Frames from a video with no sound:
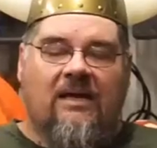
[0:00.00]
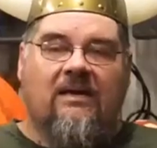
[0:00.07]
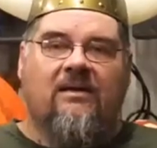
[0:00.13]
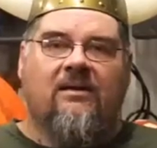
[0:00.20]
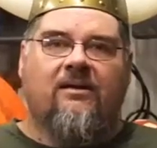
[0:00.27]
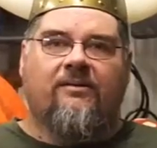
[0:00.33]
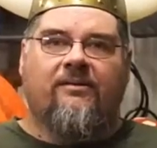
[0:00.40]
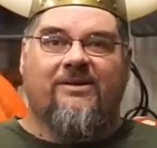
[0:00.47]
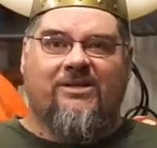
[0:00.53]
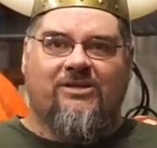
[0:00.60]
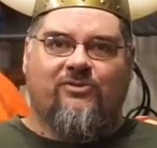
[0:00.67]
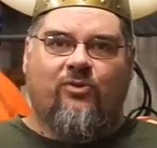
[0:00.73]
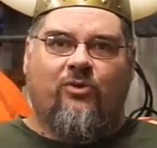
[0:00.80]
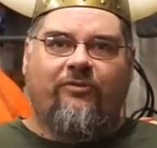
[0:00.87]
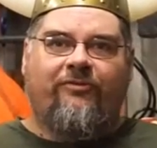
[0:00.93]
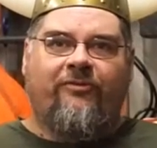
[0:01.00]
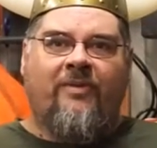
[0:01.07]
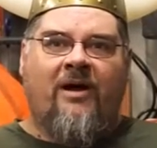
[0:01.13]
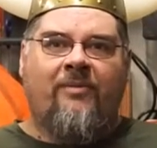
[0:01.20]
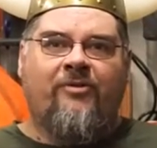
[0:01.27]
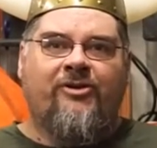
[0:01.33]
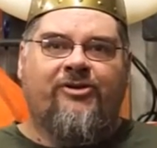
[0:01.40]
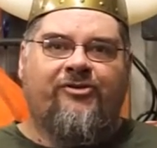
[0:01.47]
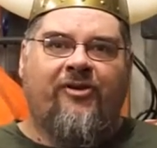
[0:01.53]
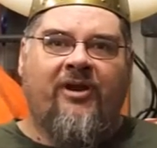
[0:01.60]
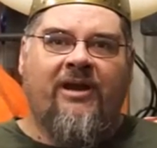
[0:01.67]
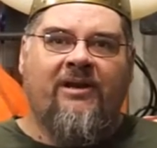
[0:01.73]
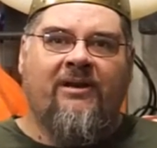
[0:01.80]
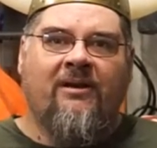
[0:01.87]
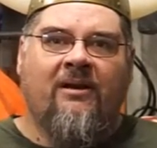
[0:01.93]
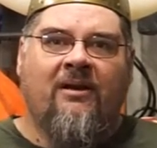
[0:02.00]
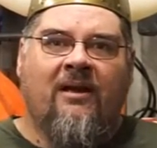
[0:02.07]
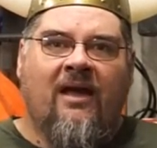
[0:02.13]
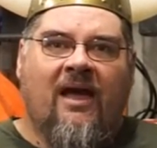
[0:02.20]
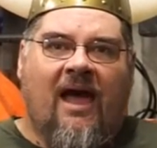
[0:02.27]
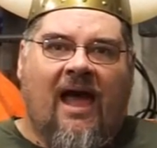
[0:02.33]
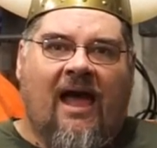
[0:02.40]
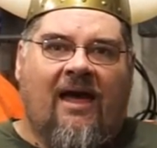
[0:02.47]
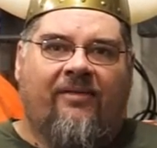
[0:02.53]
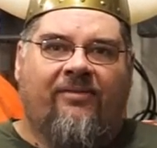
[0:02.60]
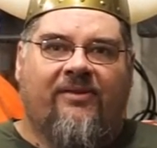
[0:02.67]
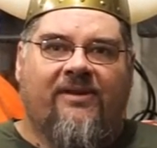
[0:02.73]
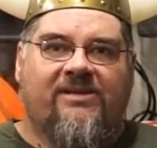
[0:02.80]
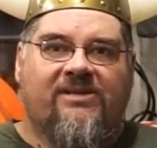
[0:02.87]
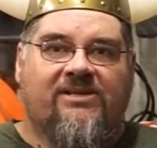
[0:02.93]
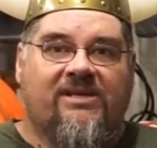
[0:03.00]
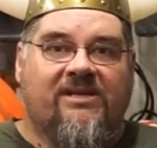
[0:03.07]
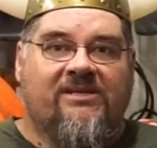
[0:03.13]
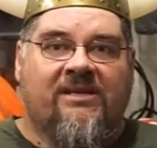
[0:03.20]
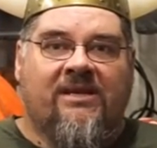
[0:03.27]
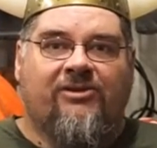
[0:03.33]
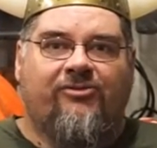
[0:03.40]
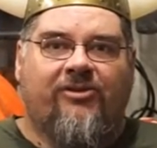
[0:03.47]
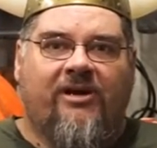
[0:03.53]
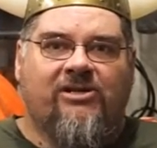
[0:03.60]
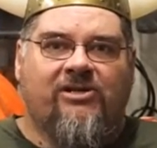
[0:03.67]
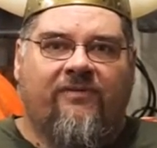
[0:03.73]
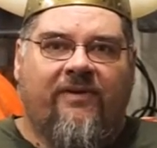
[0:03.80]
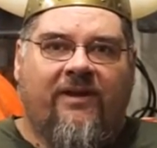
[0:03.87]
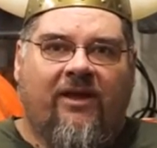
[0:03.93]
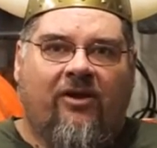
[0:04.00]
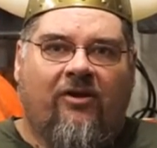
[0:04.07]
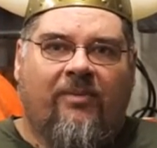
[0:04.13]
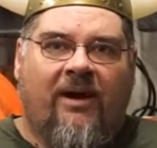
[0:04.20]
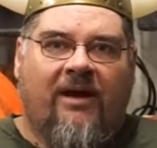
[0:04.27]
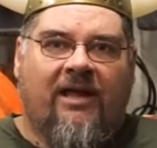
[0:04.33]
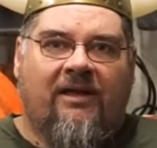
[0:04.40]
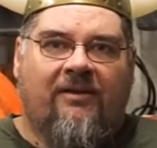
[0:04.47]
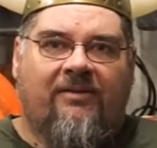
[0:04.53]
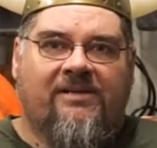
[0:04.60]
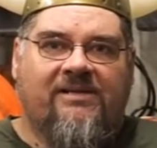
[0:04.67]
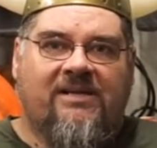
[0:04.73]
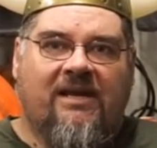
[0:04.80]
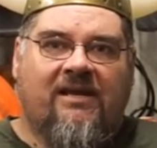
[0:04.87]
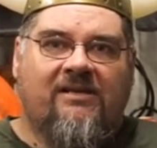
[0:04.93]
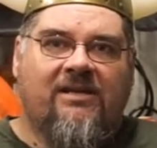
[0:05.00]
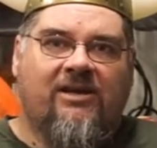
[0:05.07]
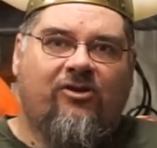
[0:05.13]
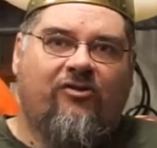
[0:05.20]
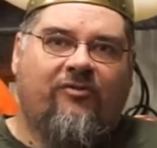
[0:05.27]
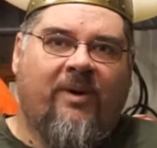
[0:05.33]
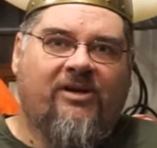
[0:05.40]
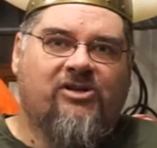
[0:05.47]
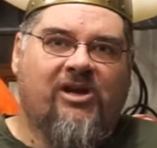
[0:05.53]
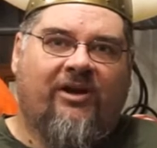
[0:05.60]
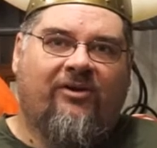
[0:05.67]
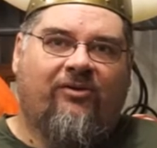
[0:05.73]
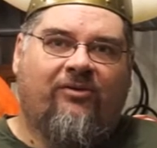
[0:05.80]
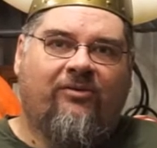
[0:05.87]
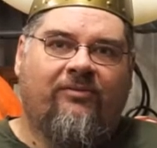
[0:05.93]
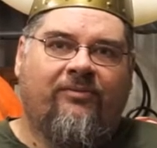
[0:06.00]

Hey, this is Wolf from Armoury-Terrain, and this is an introduction video marking the second year of my channel.